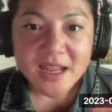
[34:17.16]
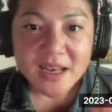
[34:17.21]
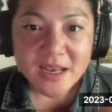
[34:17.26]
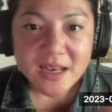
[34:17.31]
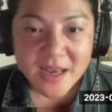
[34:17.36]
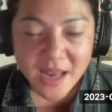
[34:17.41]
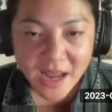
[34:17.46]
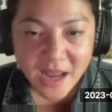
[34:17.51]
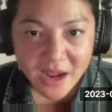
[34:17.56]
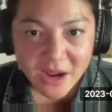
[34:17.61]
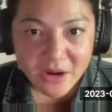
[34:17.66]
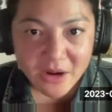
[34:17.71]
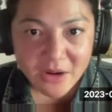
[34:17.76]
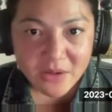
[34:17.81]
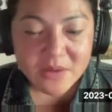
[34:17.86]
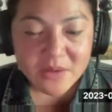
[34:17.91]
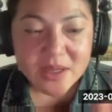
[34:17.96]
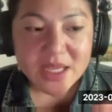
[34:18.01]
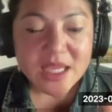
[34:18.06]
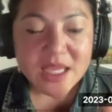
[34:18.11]

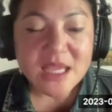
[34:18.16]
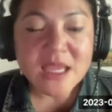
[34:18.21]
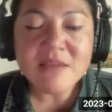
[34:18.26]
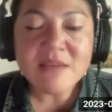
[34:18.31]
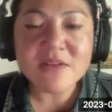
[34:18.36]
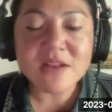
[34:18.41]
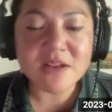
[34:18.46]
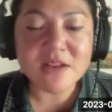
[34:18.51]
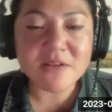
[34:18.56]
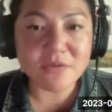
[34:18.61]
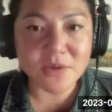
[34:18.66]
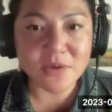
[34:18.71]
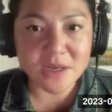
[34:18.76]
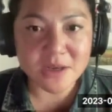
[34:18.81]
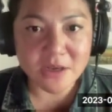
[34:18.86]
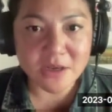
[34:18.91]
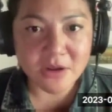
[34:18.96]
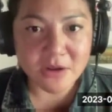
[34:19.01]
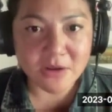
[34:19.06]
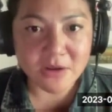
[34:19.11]
Now, even if we
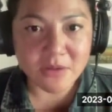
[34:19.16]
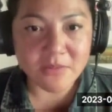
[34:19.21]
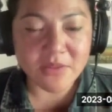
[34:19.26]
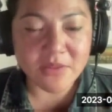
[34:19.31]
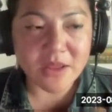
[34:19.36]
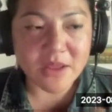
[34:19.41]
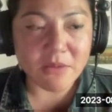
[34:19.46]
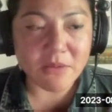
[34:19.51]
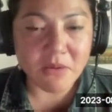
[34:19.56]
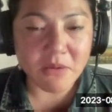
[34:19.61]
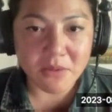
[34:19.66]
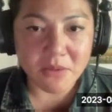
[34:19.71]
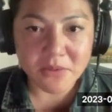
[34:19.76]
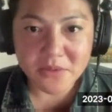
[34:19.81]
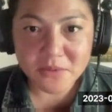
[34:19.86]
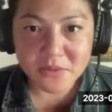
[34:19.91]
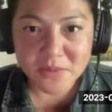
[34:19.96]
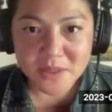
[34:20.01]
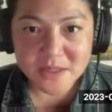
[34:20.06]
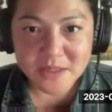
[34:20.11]
know that all
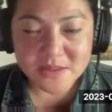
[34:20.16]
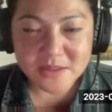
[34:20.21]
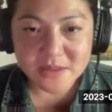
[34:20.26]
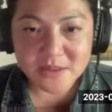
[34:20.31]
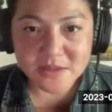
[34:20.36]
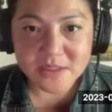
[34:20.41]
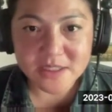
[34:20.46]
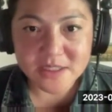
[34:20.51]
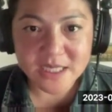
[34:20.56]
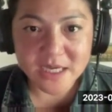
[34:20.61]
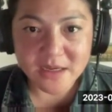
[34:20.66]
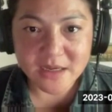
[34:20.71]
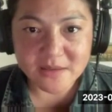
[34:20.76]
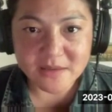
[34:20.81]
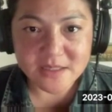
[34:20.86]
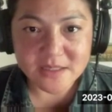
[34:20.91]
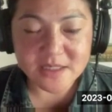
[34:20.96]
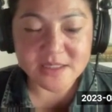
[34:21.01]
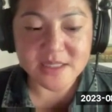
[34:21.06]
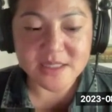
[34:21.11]
the research tells
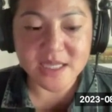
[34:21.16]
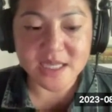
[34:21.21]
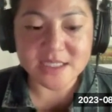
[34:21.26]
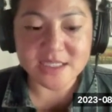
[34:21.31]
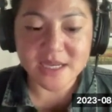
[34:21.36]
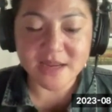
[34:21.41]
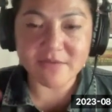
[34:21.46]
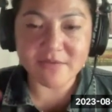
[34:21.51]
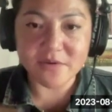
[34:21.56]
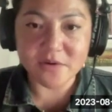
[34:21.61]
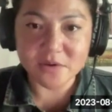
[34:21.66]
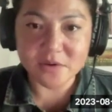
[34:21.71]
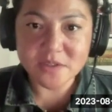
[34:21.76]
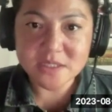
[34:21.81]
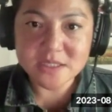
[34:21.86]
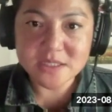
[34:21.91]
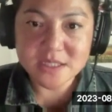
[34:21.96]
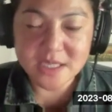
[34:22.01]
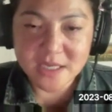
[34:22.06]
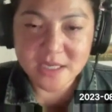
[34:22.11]
us that diverse
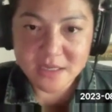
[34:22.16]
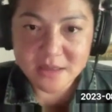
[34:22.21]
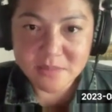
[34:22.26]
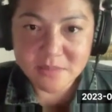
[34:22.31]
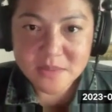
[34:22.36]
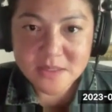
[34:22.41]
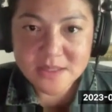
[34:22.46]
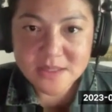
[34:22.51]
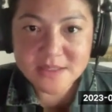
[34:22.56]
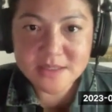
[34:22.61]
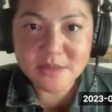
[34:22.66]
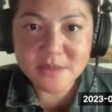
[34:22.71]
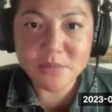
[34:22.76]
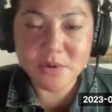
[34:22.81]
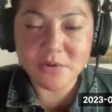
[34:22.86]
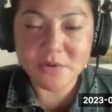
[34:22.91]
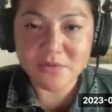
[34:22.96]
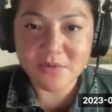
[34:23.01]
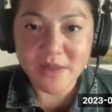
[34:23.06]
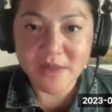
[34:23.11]
teams
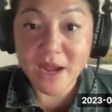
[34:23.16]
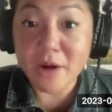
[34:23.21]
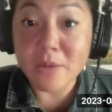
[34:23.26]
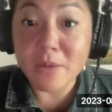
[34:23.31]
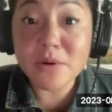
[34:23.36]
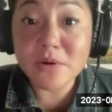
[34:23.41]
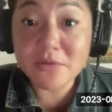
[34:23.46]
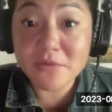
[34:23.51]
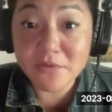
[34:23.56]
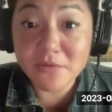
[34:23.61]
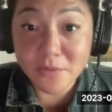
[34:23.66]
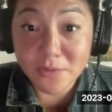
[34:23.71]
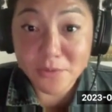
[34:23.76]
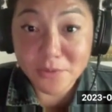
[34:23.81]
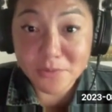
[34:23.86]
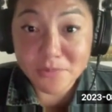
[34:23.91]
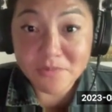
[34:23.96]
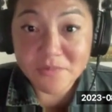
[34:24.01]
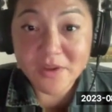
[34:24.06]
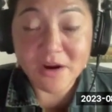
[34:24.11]

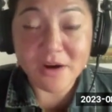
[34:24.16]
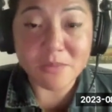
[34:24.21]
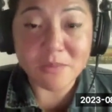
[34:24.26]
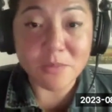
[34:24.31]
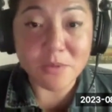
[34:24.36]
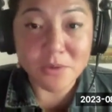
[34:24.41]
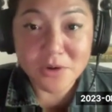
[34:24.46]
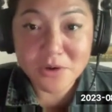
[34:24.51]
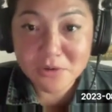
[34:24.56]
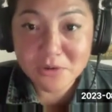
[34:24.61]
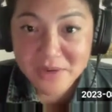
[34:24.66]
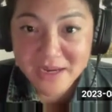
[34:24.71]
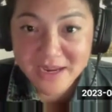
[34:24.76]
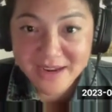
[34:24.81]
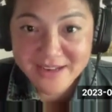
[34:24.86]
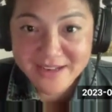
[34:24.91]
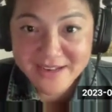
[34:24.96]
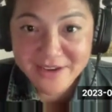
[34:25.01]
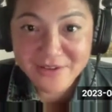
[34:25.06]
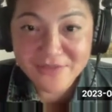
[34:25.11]
outperform, are more
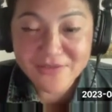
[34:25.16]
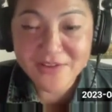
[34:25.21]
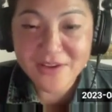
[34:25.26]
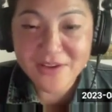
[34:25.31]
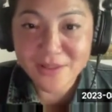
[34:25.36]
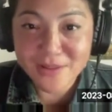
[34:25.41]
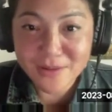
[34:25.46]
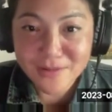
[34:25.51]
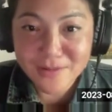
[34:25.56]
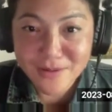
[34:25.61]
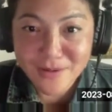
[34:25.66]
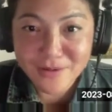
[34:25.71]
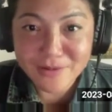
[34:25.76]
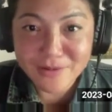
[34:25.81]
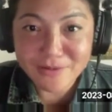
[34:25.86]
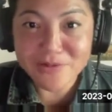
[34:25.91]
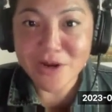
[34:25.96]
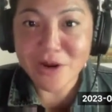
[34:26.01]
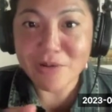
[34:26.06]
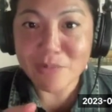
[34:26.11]
creative in the long
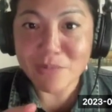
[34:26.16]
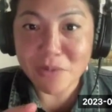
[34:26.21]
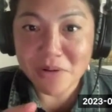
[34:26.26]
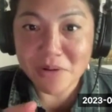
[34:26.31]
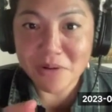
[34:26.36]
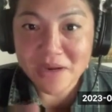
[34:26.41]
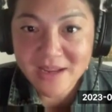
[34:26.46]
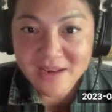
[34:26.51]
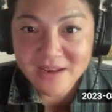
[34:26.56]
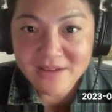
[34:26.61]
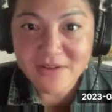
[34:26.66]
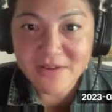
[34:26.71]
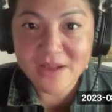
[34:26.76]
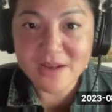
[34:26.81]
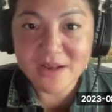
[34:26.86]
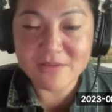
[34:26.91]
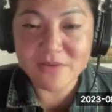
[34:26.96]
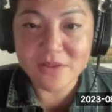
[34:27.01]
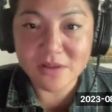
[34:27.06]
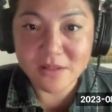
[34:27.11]
run, are more
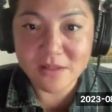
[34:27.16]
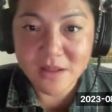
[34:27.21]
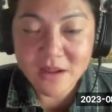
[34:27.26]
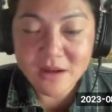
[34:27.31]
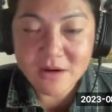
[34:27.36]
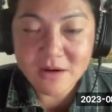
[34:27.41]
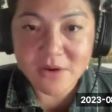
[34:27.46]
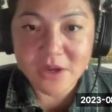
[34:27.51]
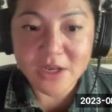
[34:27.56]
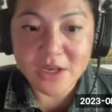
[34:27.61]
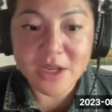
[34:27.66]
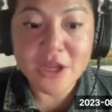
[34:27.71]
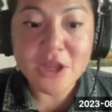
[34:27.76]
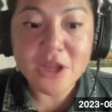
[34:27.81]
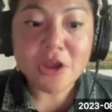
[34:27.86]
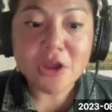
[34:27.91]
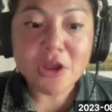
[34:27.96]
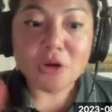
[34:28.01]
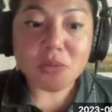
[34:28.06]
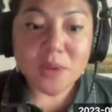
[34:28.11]
innovative in the long run,
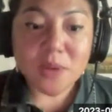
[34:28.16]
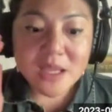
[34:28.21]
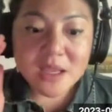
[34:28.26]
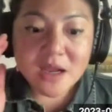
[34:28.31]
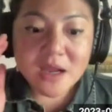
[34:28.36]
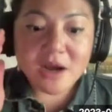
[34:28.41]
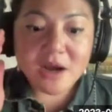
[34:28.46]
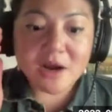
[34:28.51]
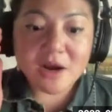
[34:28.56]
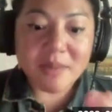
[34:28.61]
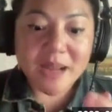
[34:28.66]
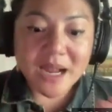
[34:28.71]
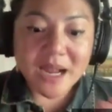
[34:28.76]
we are